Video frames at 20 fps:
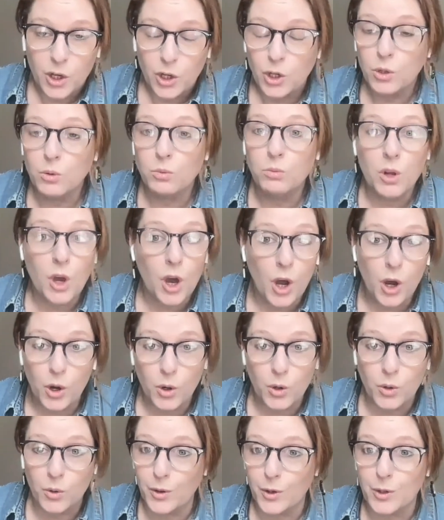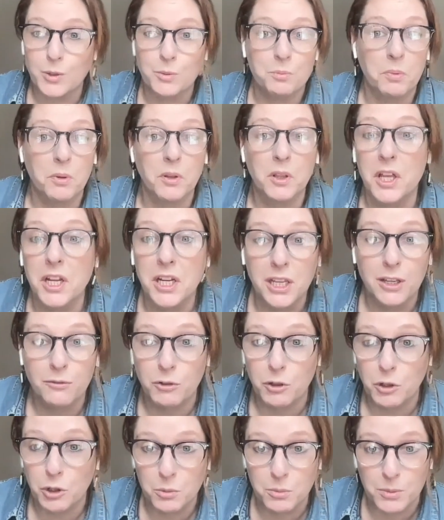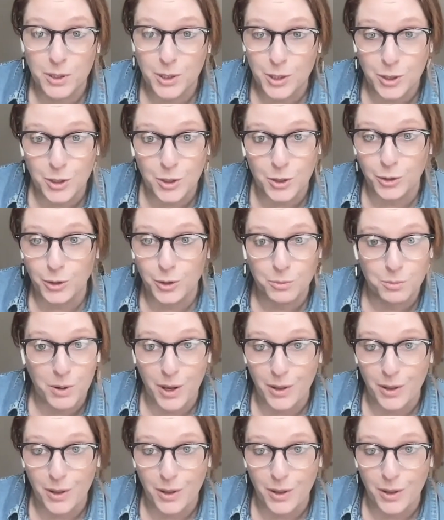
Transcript: there's plenty of humans in the loop